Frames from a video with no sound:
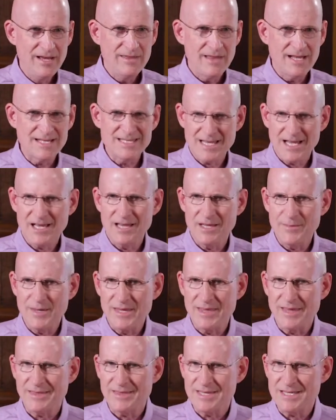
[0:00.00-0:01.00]
that's telling
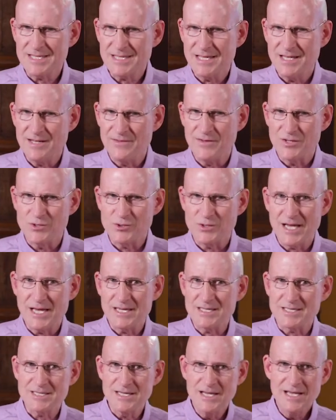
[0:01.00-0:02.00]
me that this individual
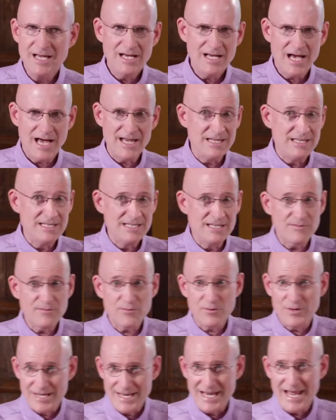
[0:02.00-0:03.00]
has a
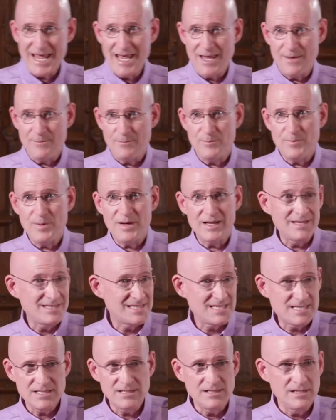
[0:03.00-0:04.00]
different name, but is
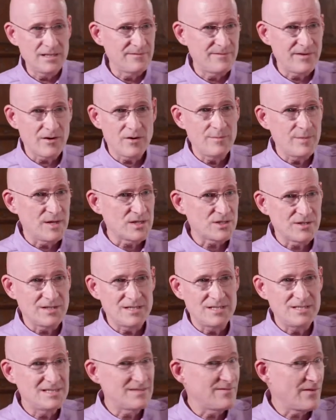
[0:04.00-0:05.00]
still very much a
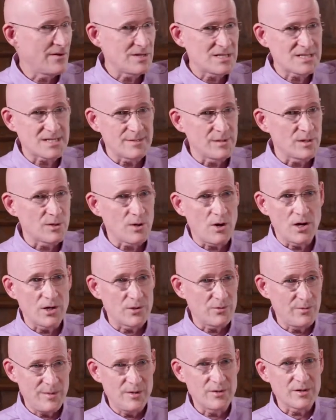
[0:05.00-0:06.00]
very similar
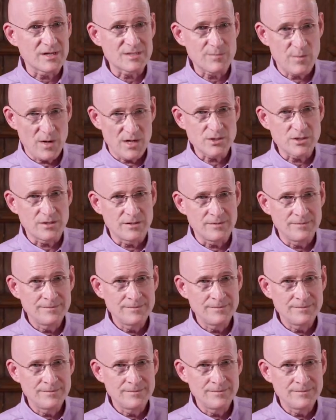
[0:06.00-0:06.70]
autoimmune expression?